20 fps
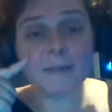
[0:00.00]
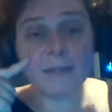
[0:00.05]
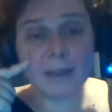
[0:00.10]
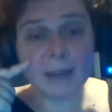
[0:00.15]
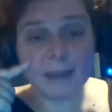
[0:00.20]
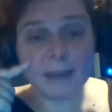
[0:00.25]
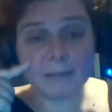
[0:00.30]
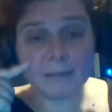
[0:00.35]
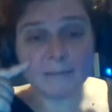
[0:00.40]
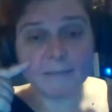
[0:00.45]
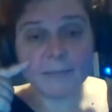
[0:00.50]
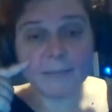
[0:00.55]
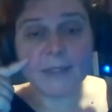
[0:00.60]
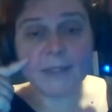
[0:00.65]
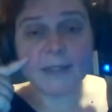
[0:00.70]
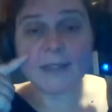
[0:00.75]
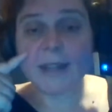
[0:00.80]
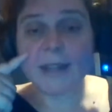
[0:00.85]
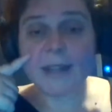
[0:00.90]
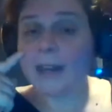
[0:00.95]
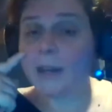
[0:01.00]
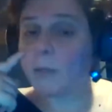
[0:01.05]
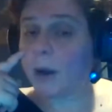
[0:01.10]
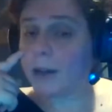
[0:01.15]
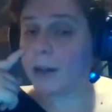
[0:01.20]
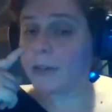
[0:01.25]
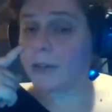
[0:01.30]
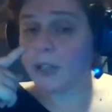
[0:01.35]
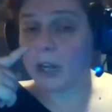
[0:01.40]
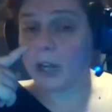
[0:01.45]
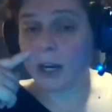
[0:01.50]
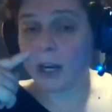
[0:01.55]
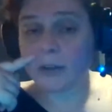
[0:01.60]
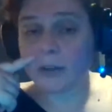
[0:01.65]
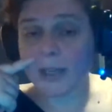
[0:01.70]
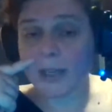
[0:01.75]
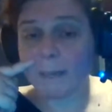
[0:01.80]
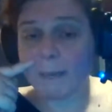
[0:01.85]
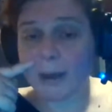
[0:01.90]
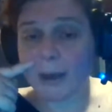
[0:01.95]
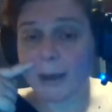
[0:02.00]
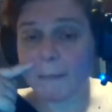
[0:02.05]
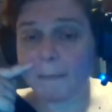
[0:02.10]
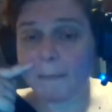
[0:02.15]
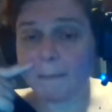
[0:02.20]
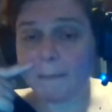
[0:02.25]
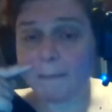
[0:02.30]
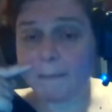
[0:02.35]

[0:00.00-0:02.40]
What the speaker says: Yeah. Any Walker Stalkers coming up?